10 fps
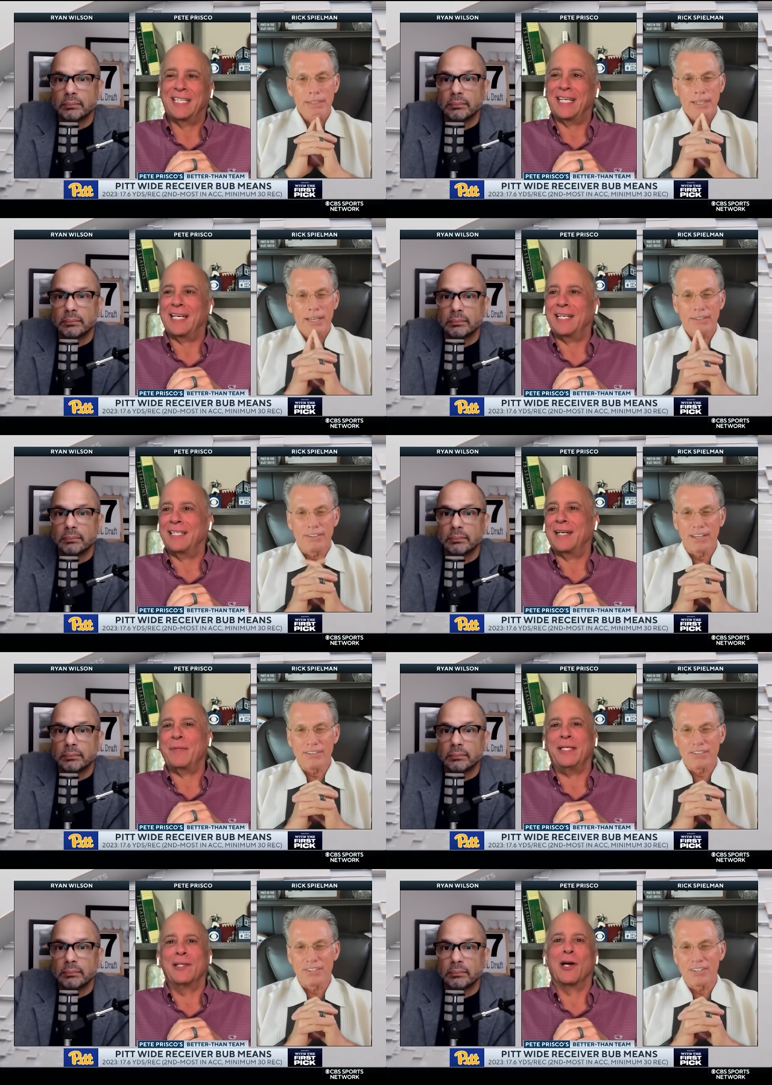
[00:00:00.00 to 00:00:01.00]
Speaker 1: Yeah,
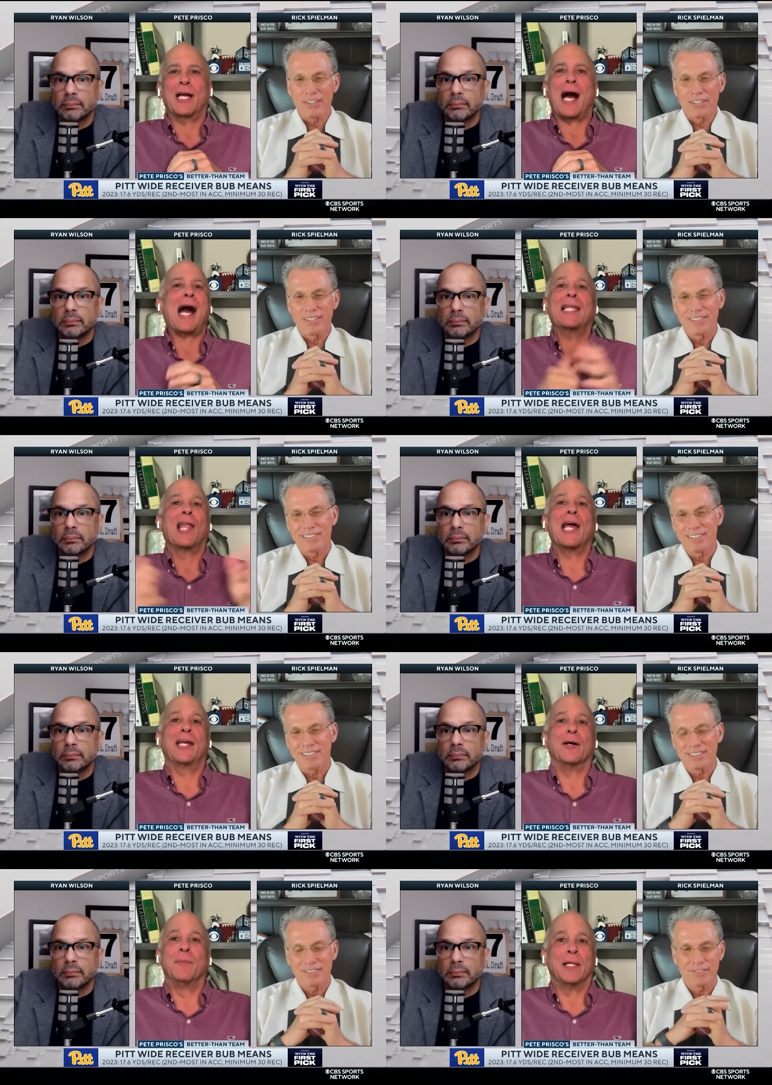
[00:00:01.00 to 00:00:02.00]
I mean, look, I
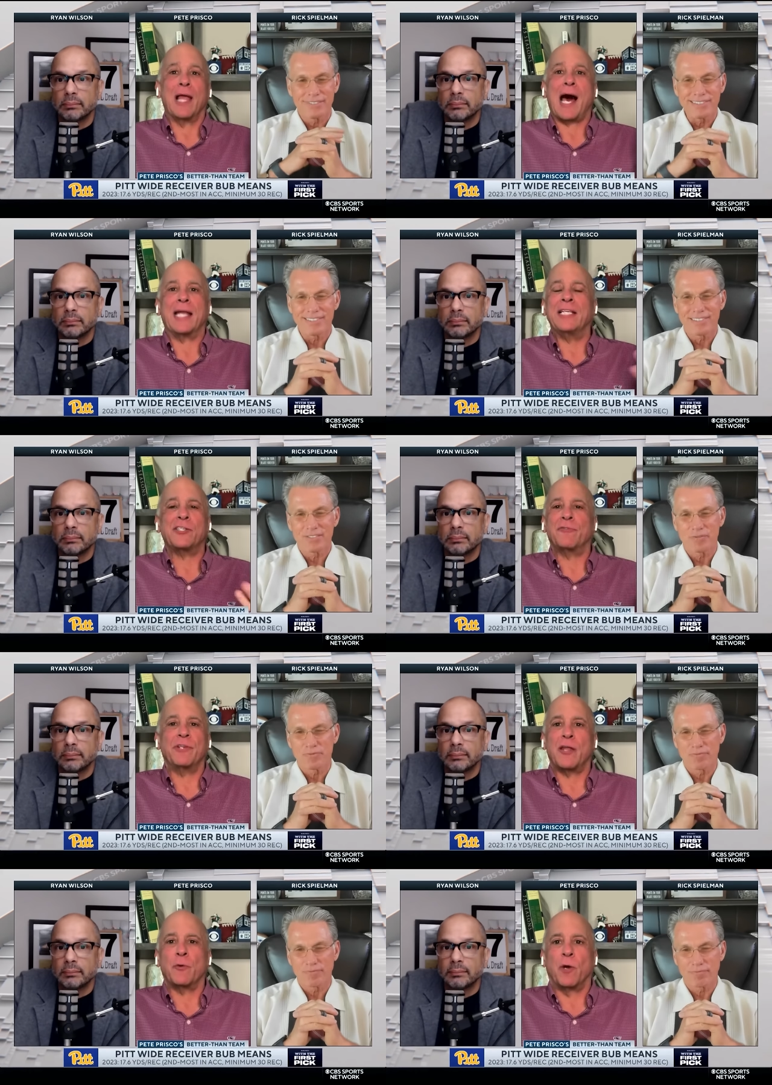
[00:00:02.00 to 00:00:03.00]
like him a lot. He's
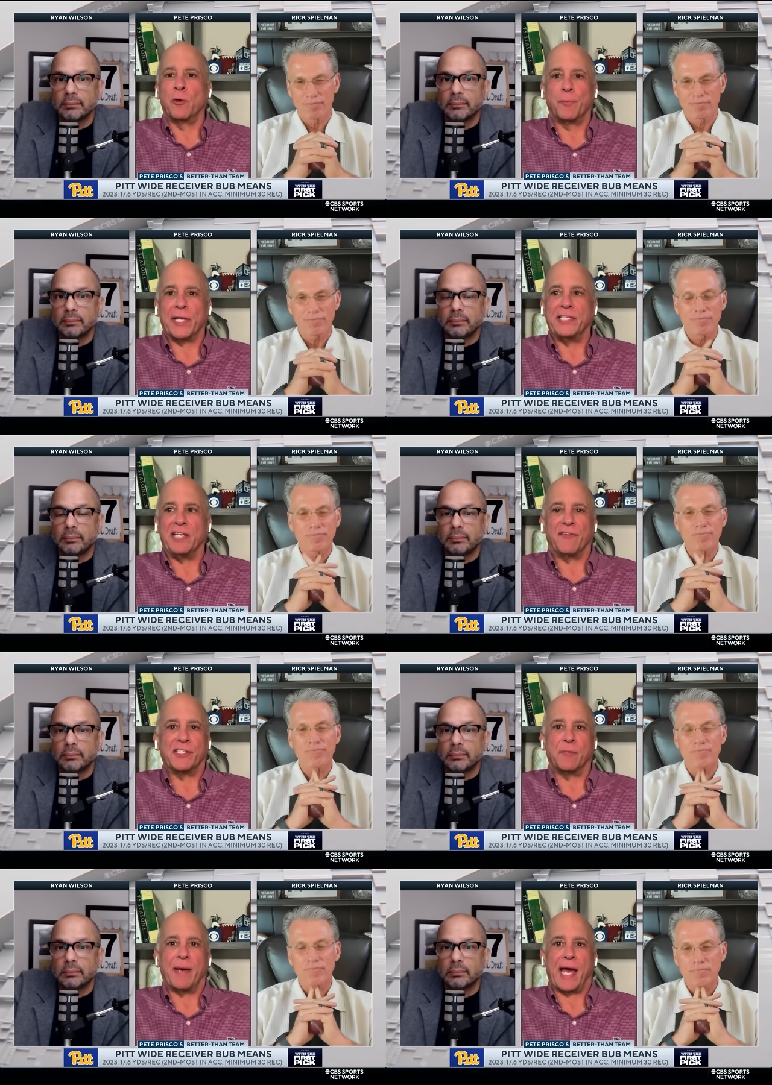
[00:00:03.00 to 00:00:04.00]
another one who played
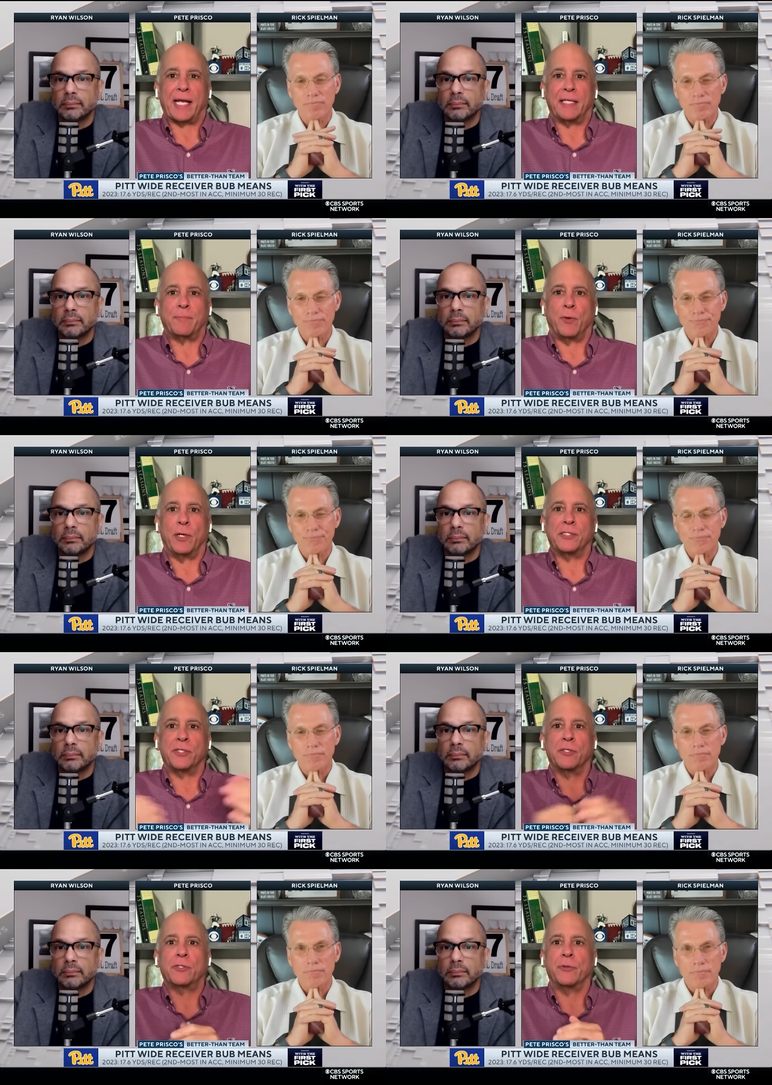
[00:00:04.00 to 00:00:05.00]
defensive back at
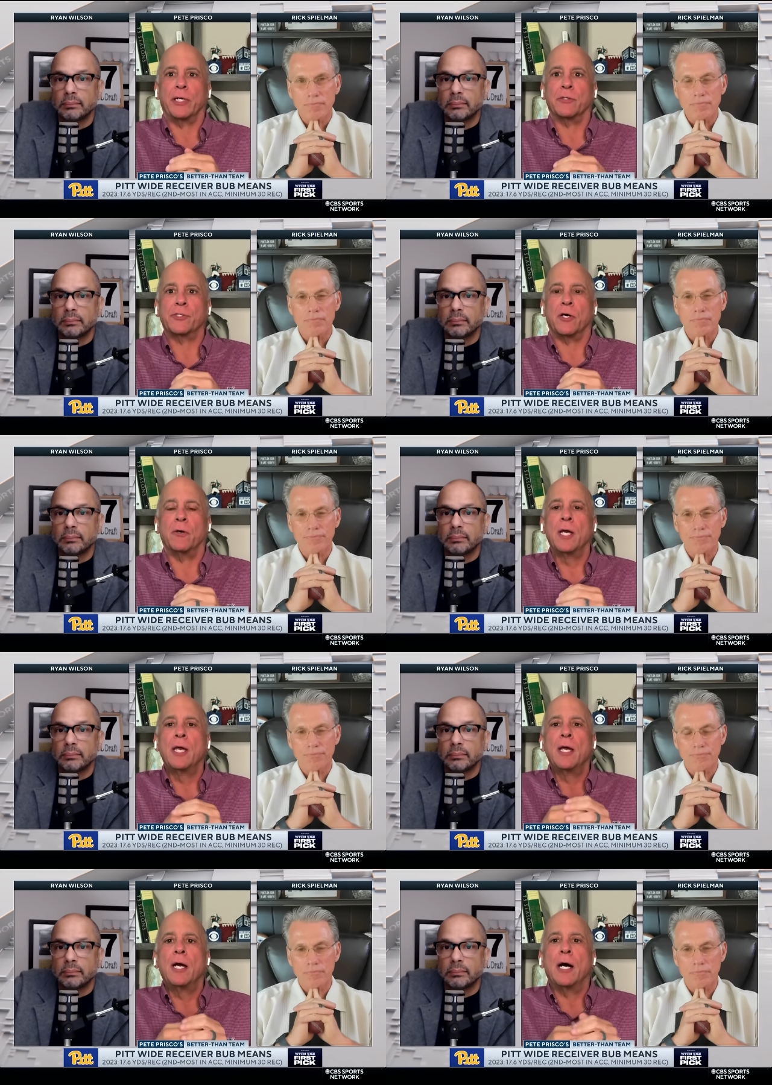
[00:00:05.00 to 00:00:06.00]
points in his career.
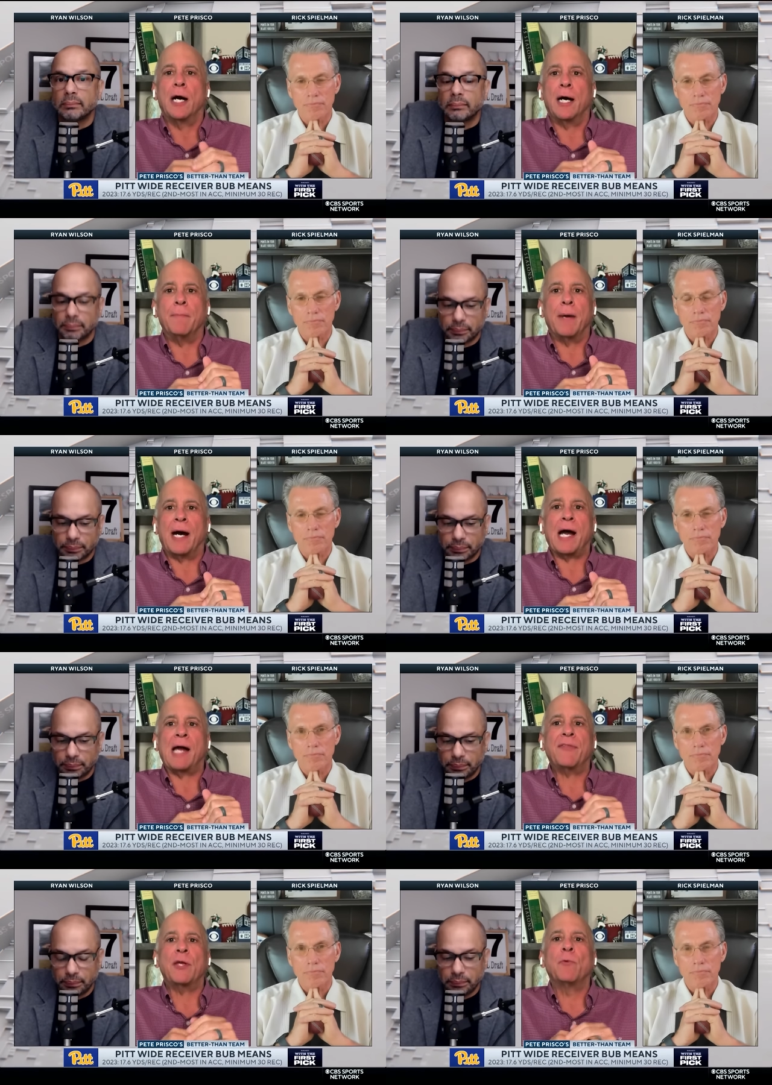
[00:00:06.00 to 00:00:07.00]
So um,
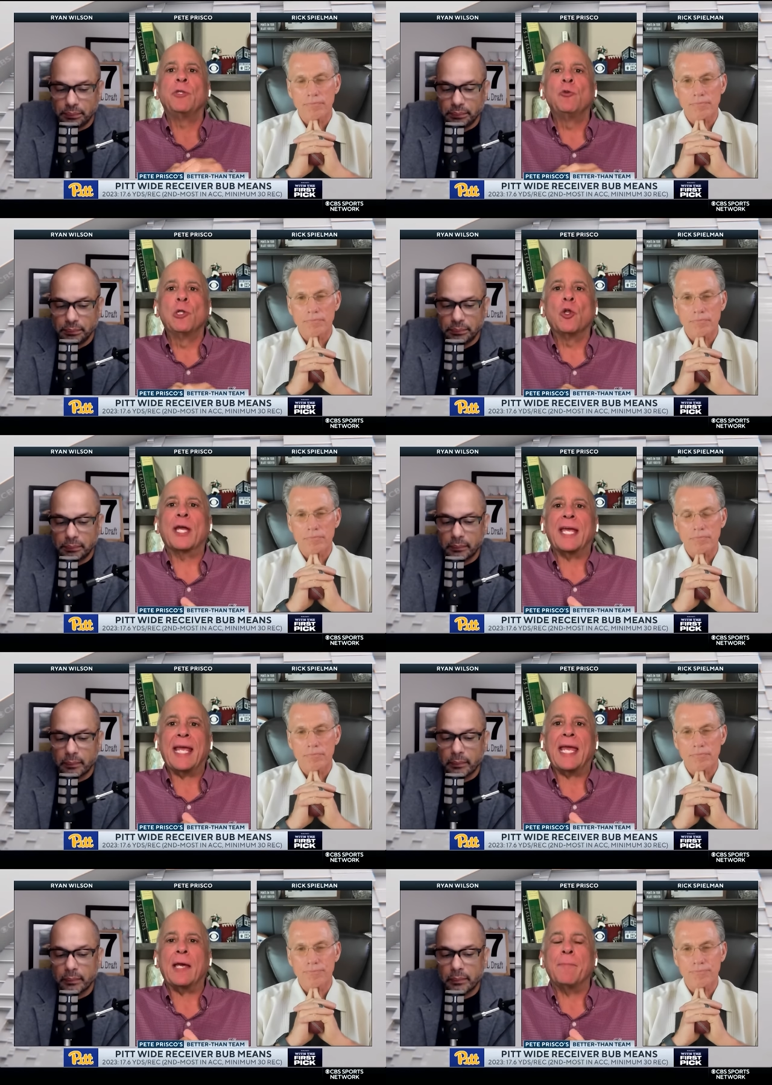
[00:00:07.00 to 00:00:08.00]
I, I, think when you look
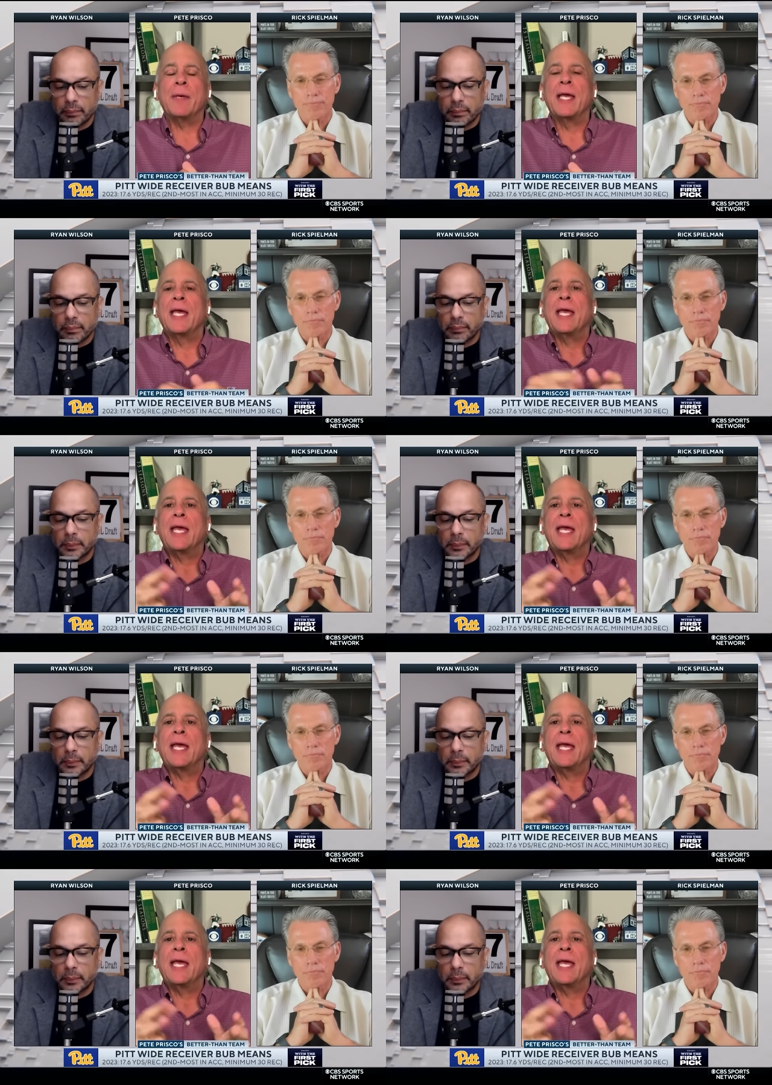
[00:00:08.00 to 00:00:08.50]
at him,